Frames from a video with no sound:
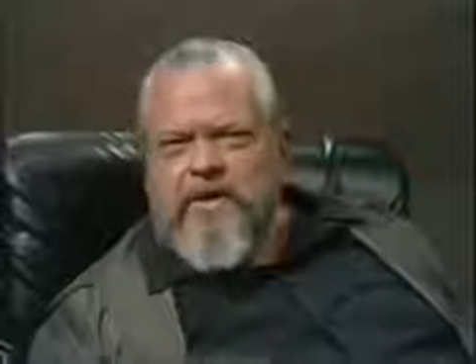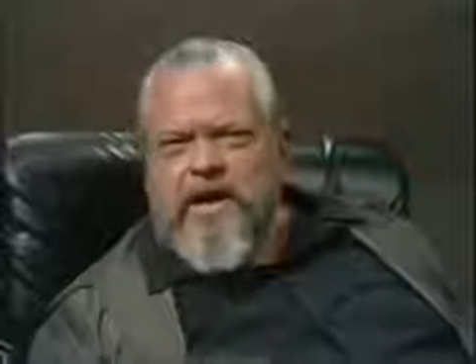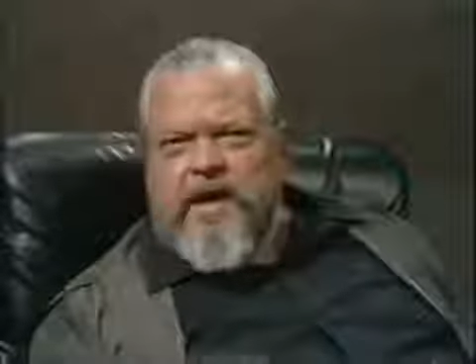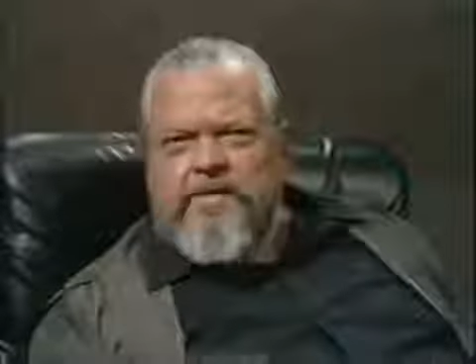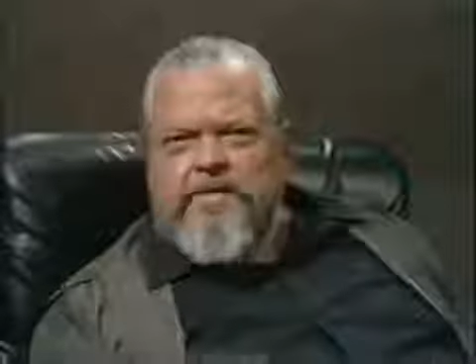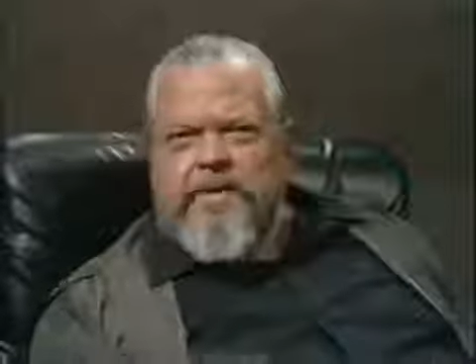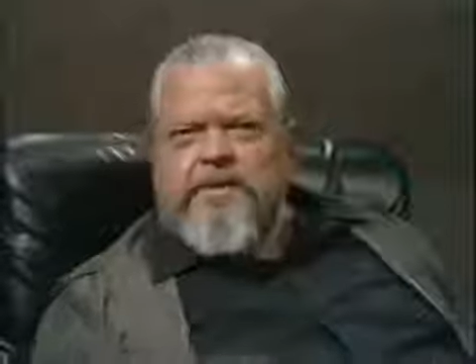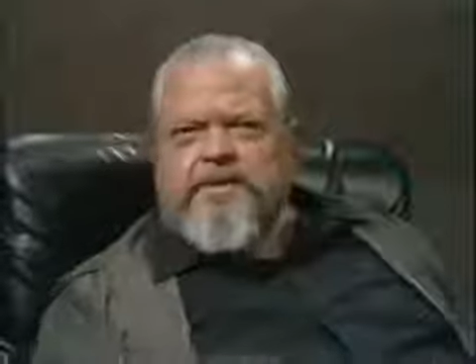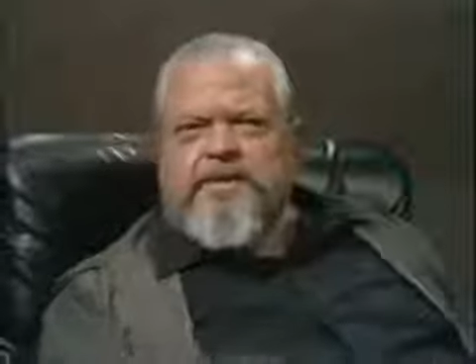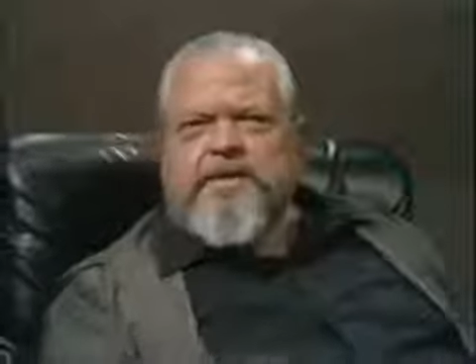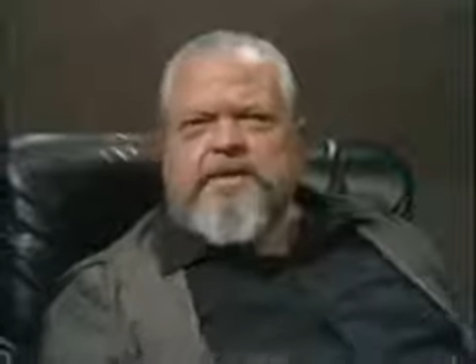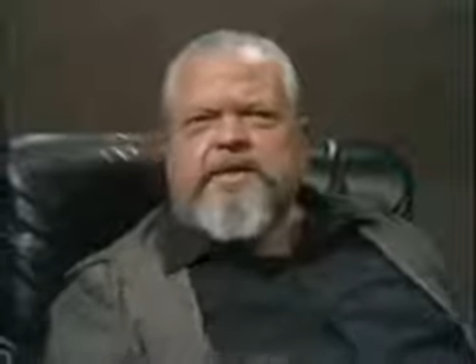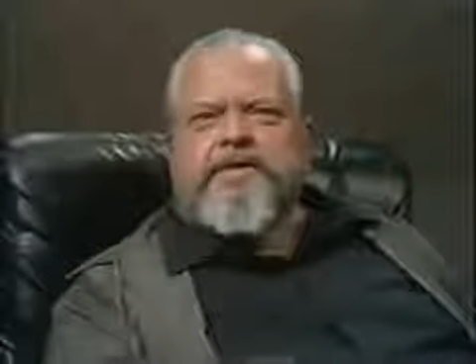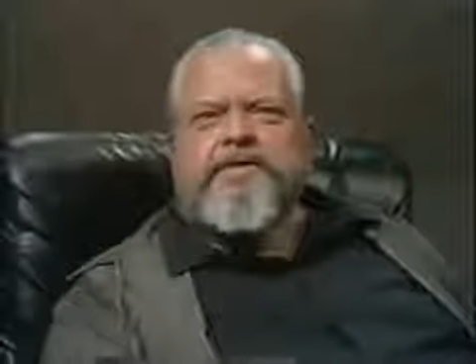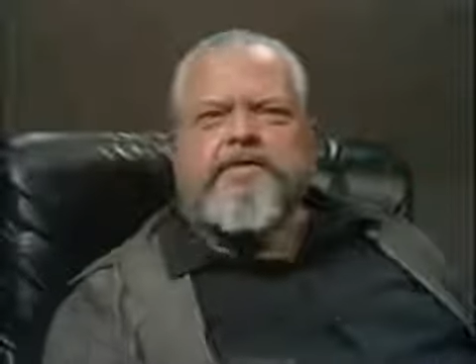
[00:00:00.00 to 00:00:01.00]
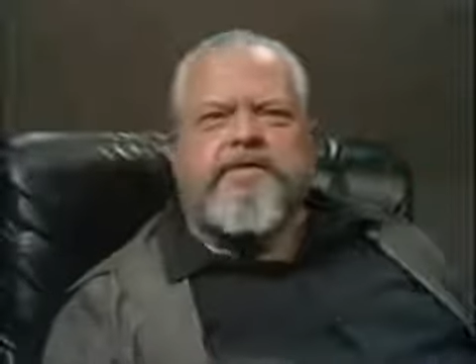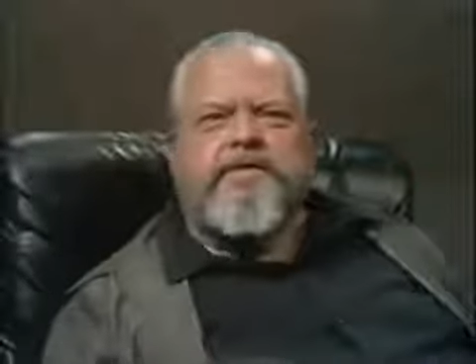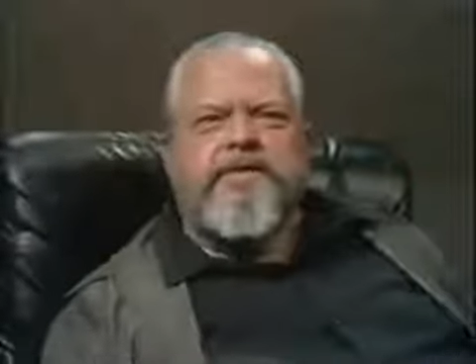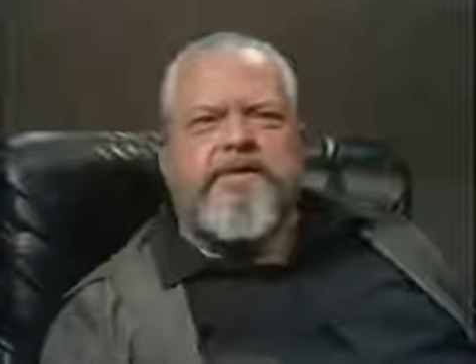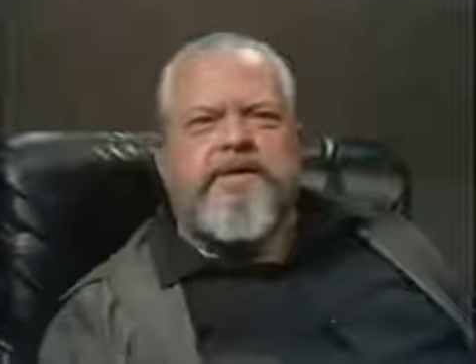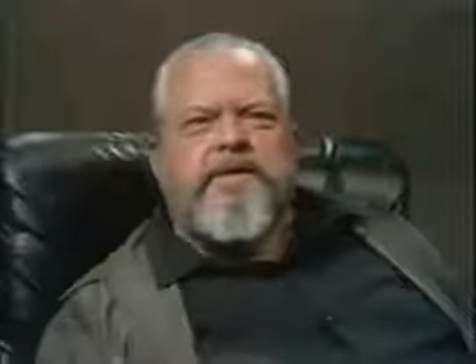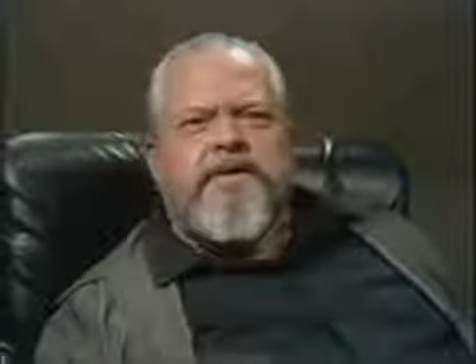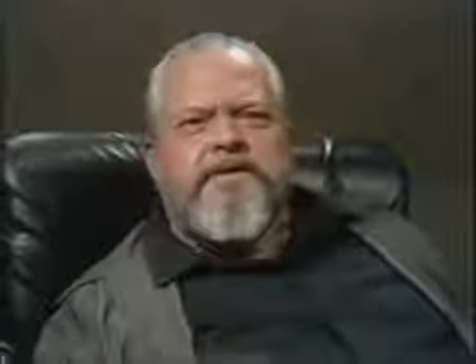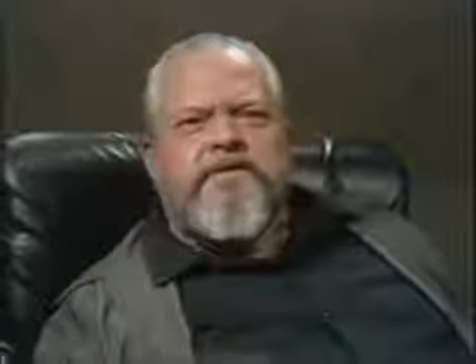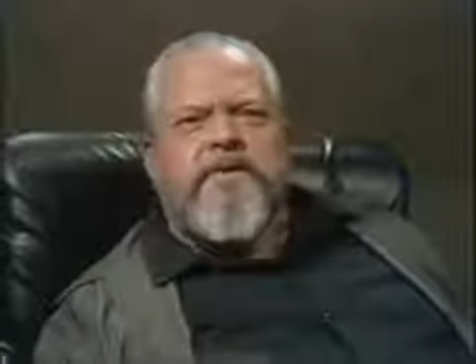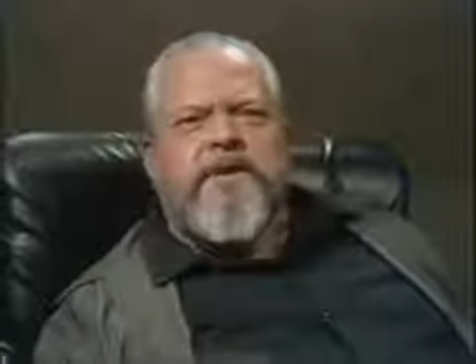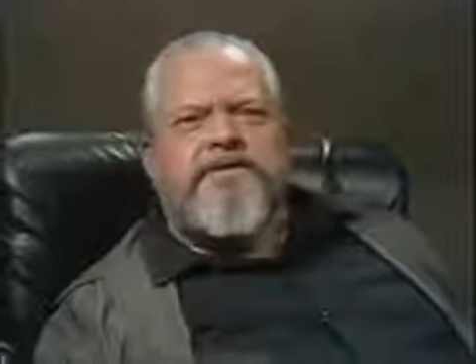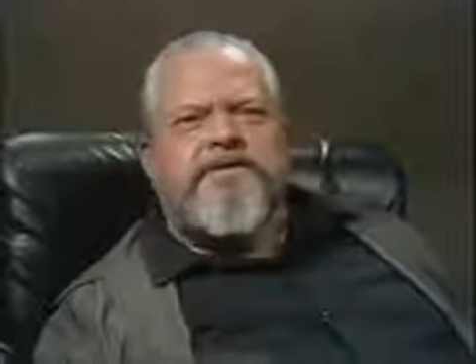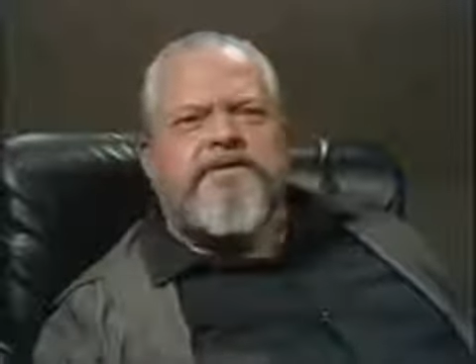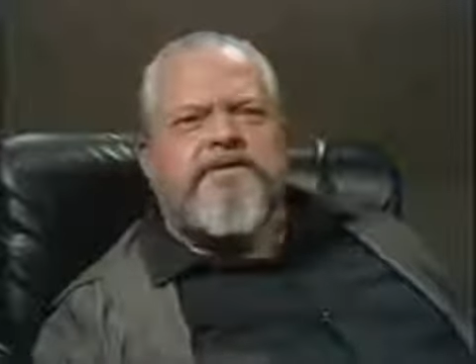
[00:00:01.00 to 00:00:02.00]
of that, but uh,
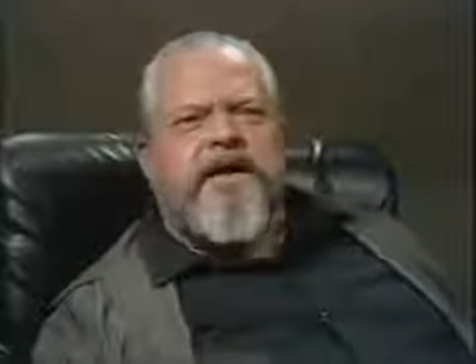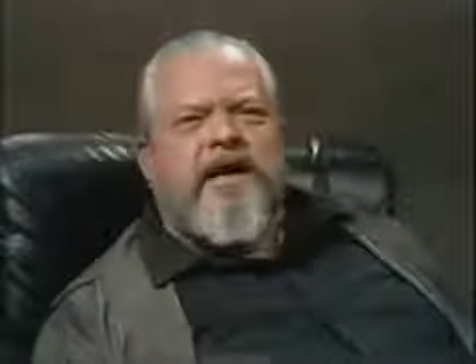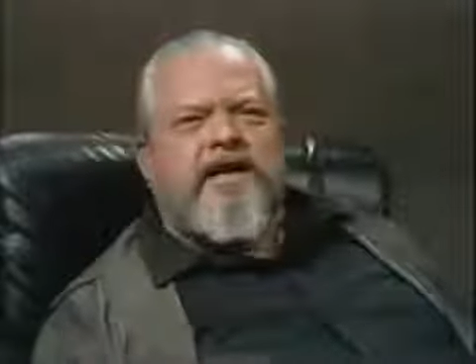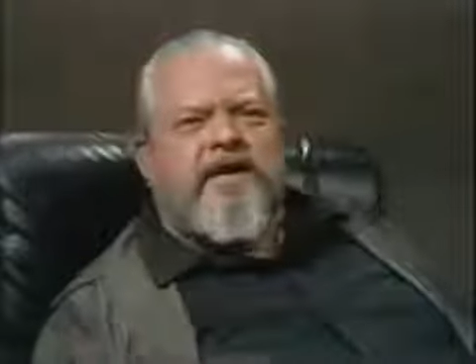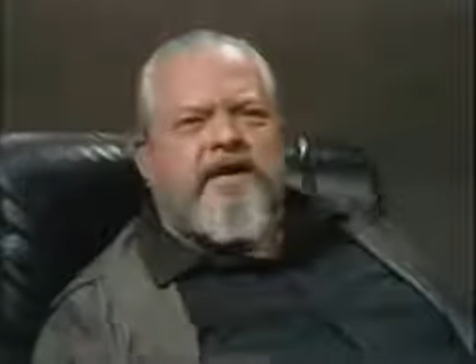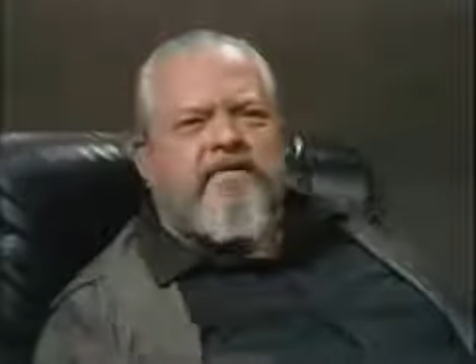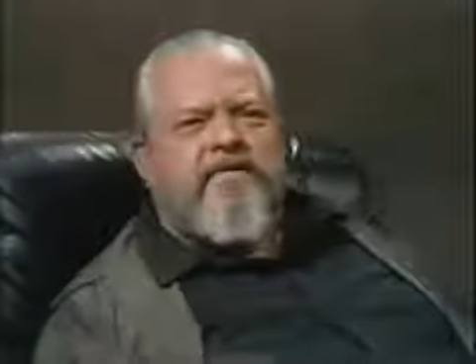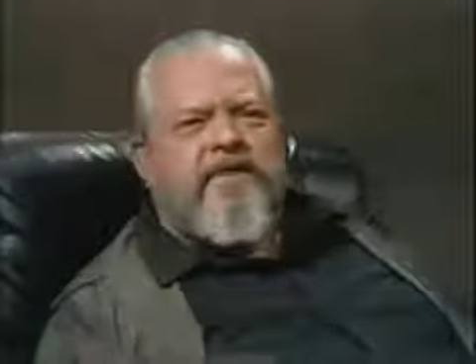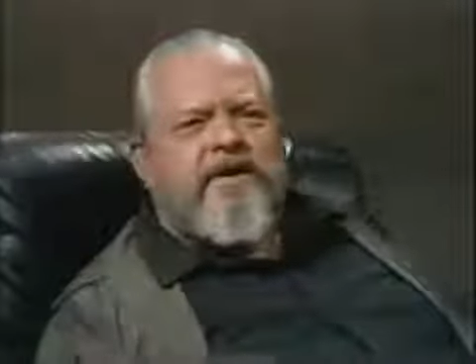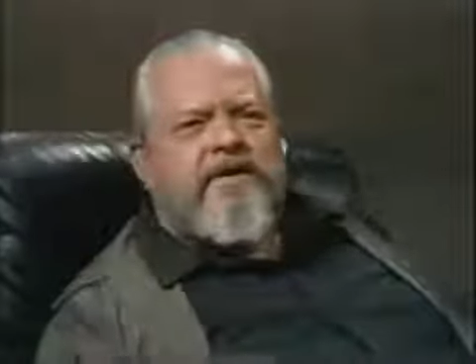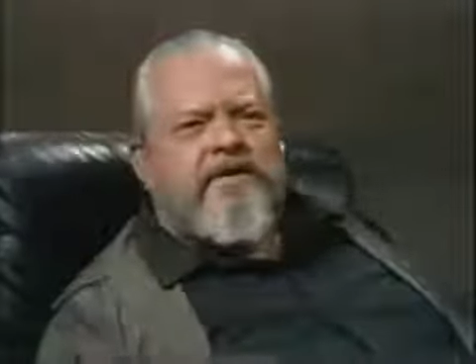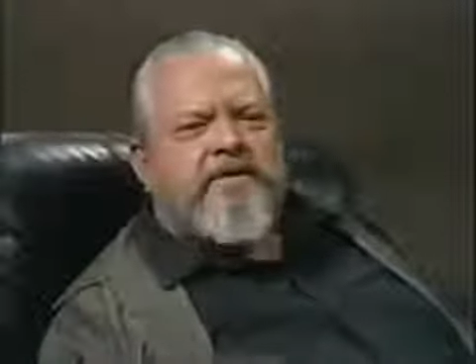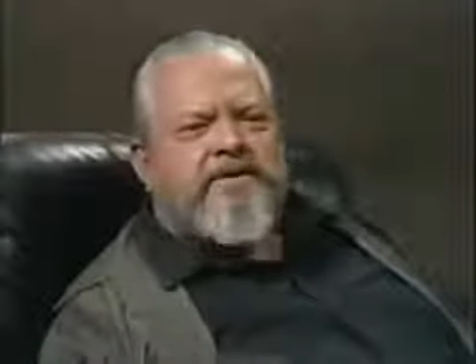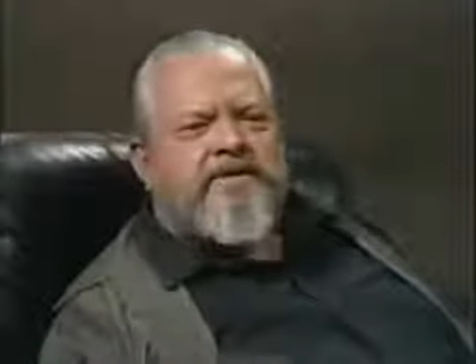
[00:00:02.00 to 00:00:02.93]
wasn't I living